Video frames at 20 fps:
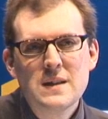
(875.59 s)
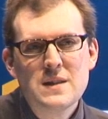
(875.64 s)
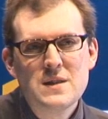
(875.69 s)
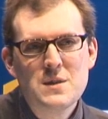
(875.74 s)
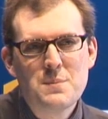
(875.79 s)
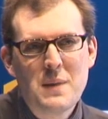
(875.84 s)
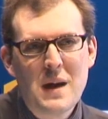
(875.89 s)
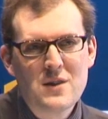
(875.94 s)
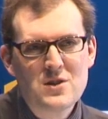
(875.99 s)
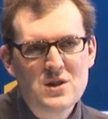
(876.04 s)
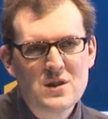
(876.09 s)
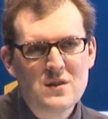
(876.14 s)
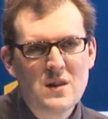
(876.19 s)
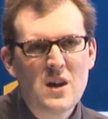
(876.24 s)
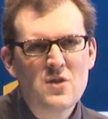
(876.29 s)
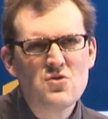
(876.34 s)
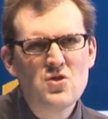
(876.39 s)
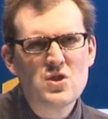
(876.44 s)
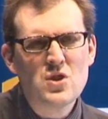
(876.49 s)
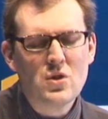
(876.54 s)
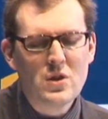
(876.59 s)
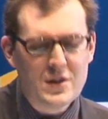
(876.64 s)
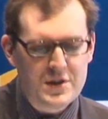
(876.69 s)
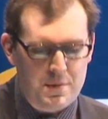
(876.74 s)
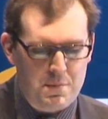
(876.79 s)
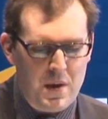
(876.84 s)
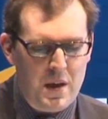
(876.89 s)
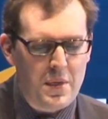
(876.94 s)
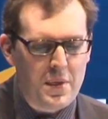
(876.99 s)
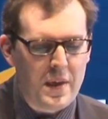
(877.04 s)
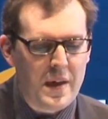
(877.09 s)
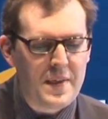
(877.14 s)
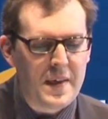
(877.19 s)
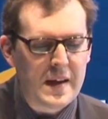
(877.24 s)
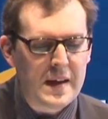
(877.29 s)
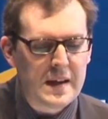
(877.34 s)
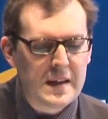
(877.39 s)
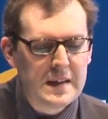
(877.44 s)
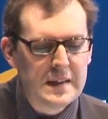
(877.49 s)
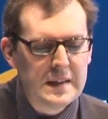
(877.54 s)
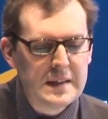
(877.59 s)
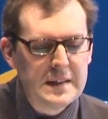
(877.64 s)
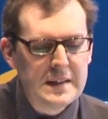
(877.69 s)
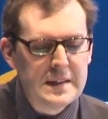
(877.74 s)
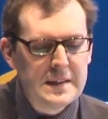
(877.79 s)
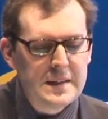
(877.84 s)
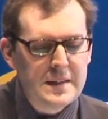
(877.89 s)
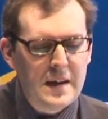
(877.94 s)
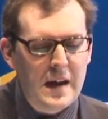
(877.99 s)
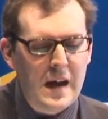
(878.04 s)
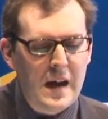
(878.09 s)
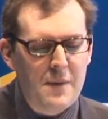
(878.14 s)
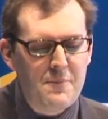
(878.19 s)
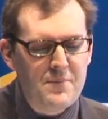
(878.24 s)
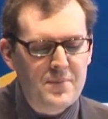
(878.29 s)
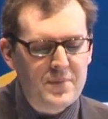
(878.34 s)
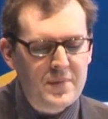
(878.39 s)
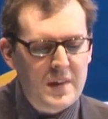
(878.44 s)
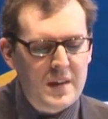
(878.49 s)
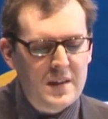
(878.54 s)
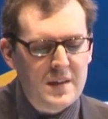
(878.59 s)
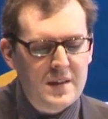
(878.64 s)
It's about $100 a month, I think.